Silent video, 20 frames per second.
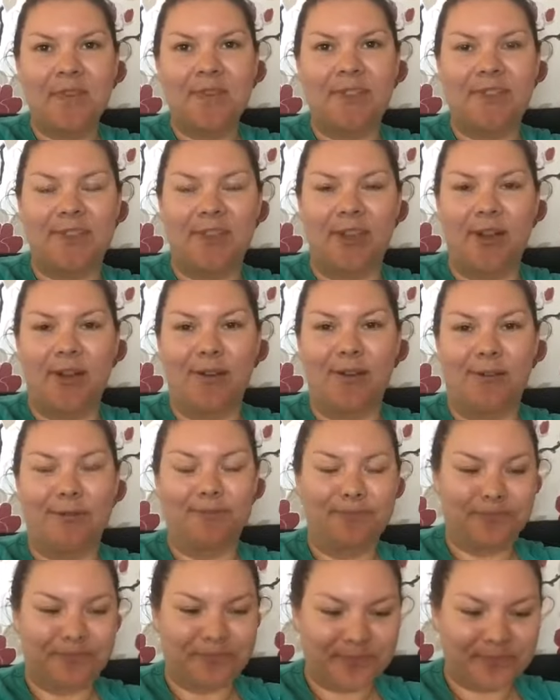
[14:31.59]
So,
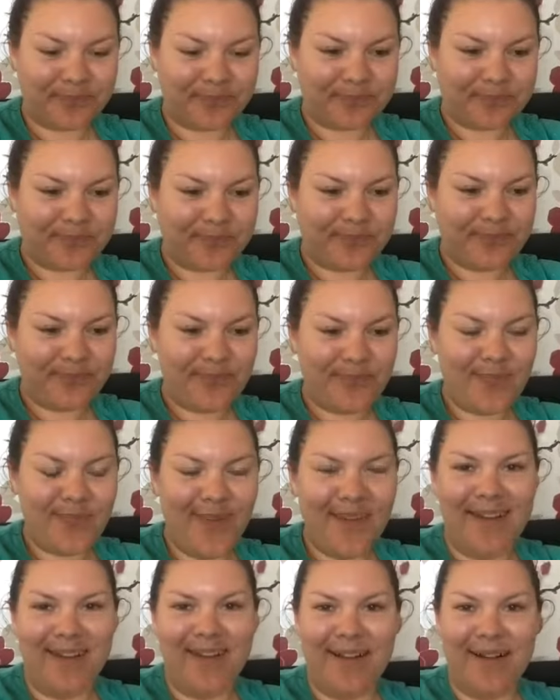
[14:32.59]

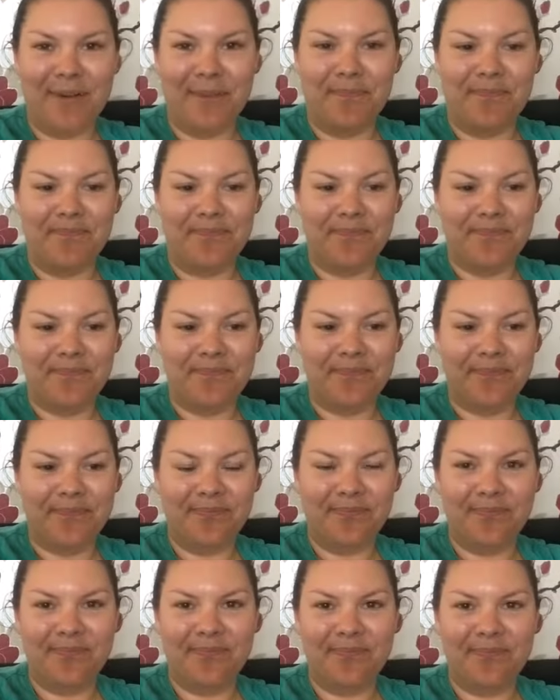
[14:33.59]

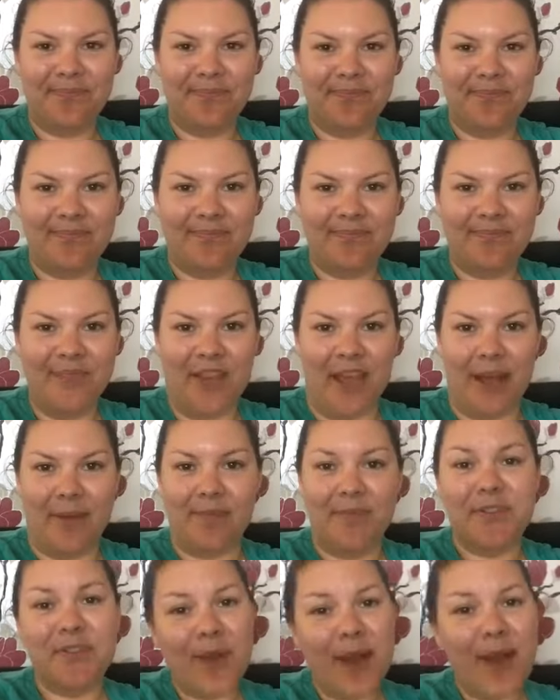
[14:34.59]

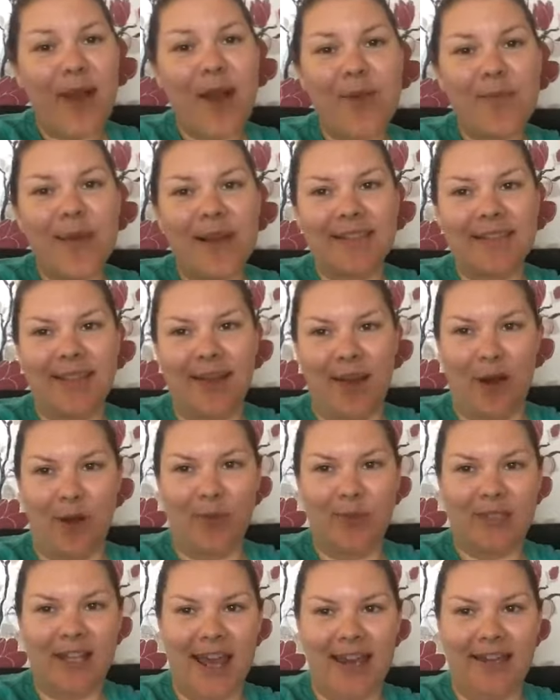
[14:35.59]
So I hope that's
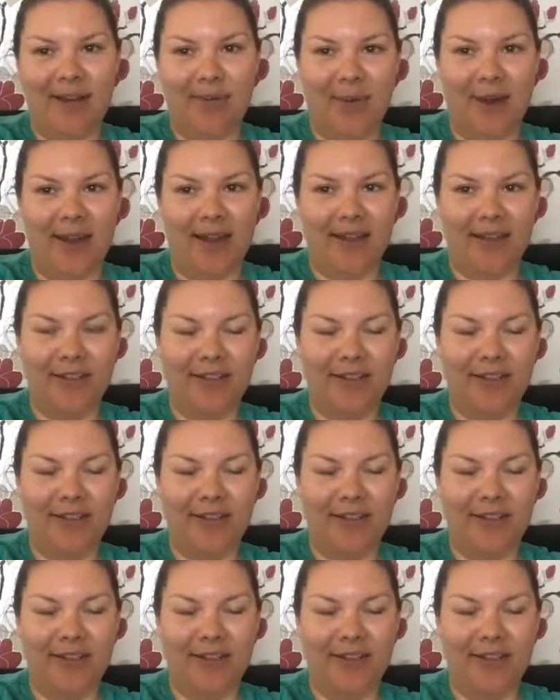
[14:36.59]
helped anyway.